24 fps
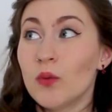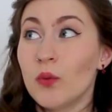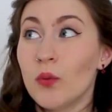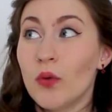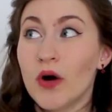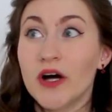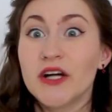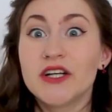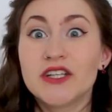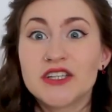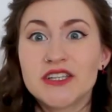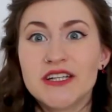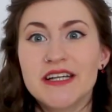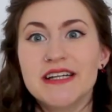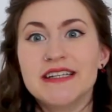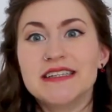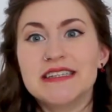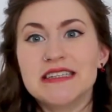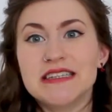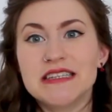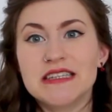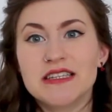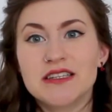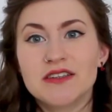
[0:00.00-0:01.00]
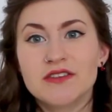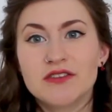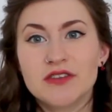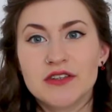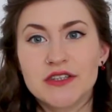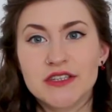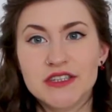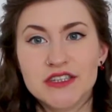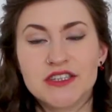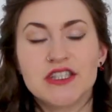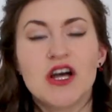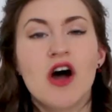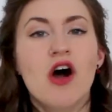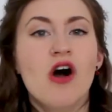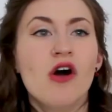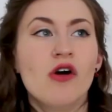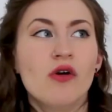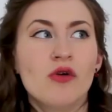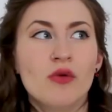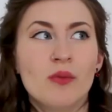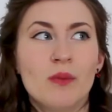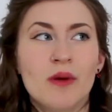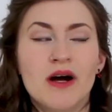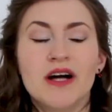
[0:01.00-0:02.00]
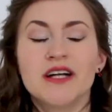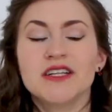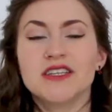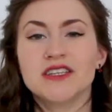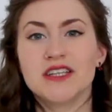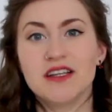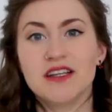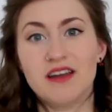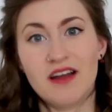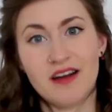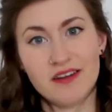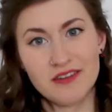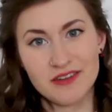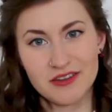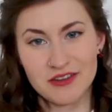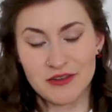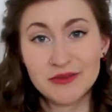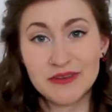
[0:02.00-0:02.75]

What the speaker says: watched this for so much longer.